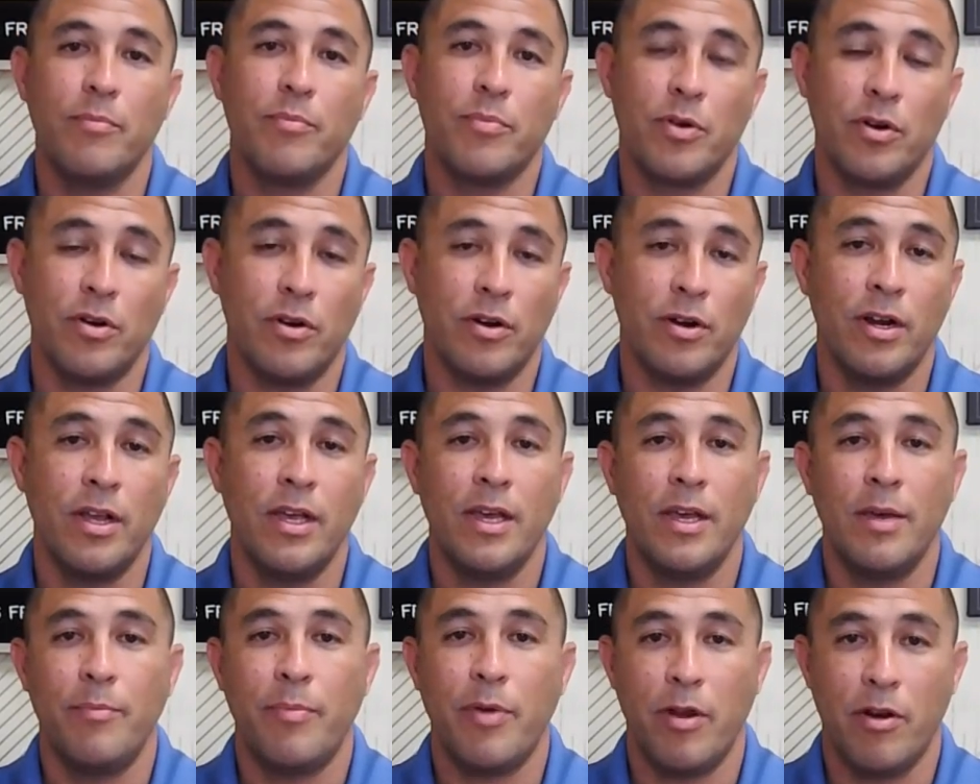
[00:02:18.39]
per
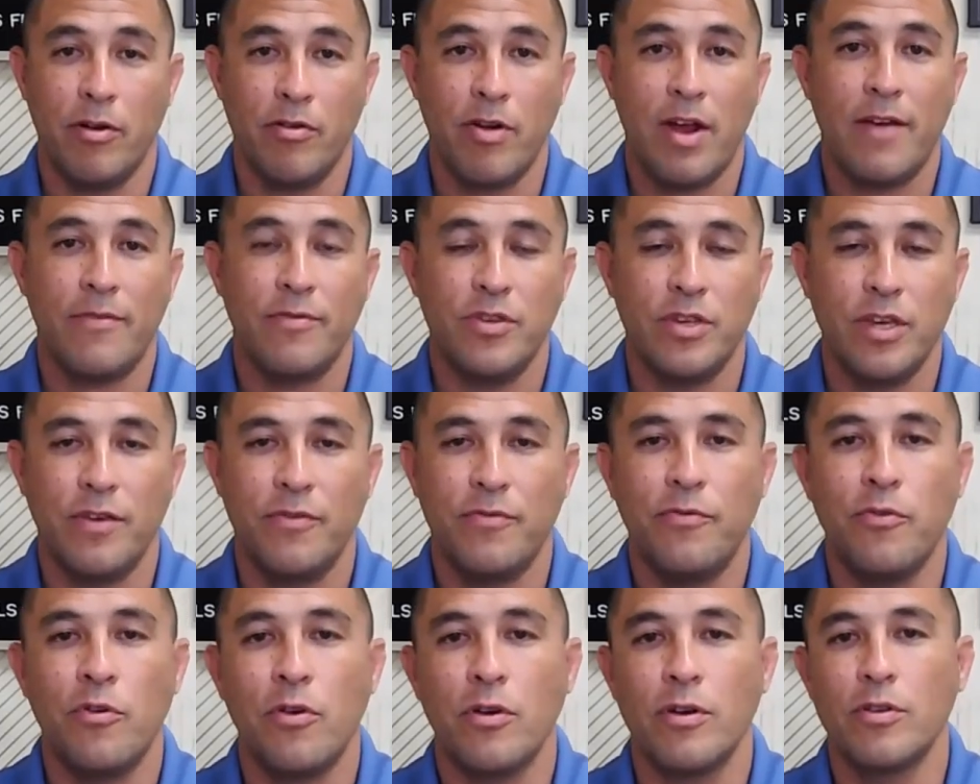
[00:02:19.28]
paragraph
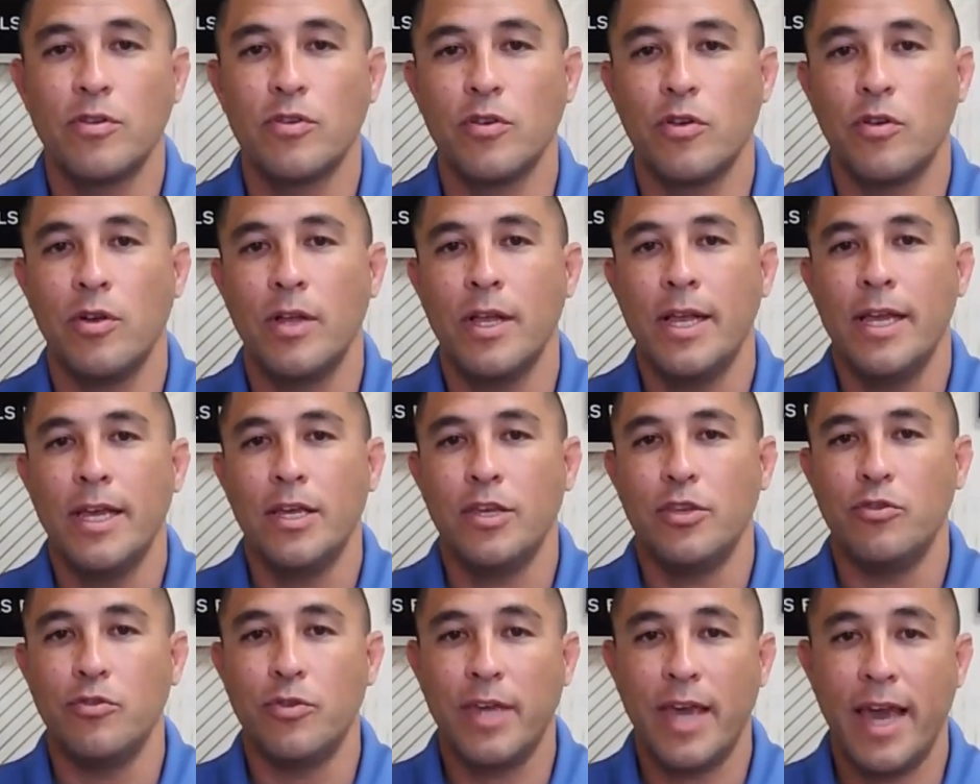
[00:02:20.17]
j4 so
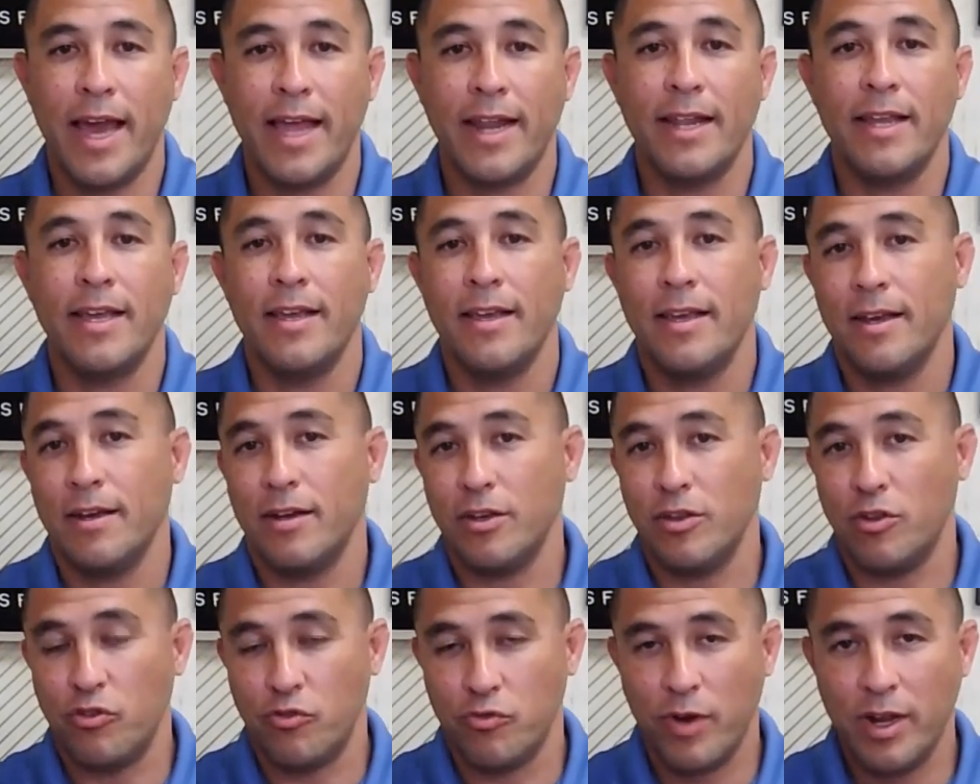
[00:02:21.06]
you can
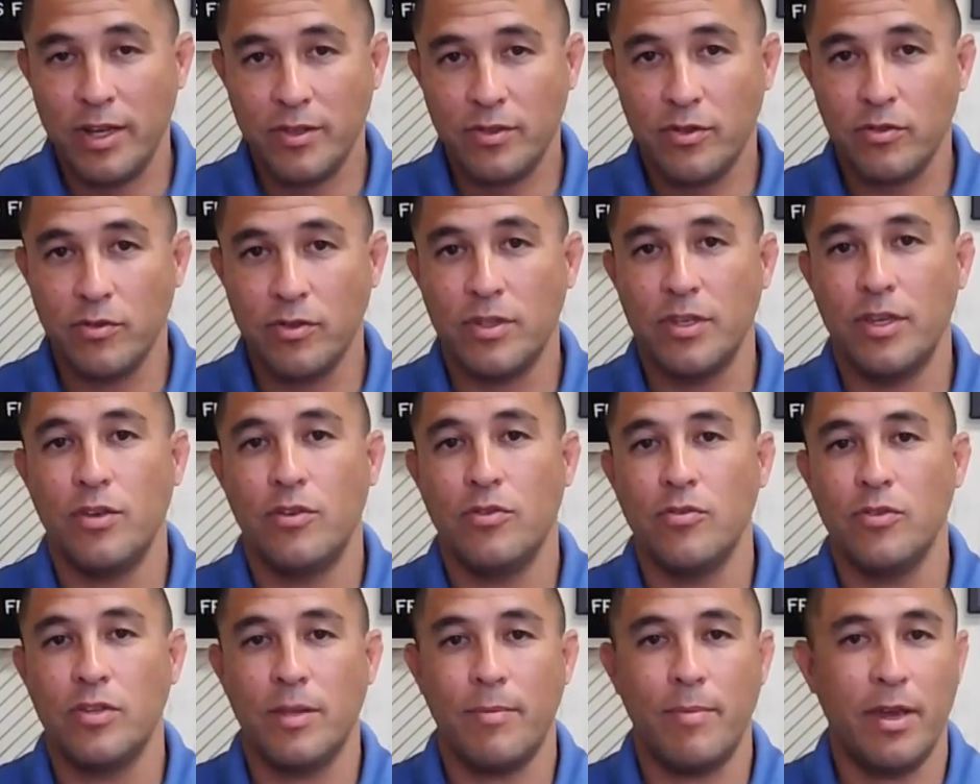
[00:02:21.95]
address those
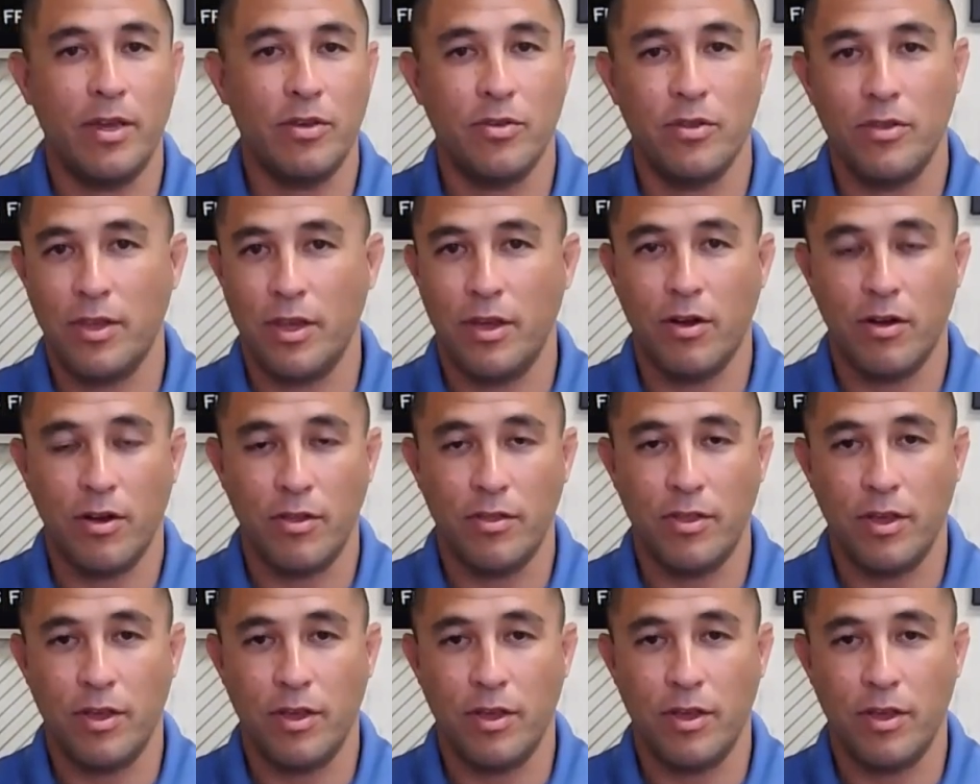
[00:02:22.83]
issues and make sure they are,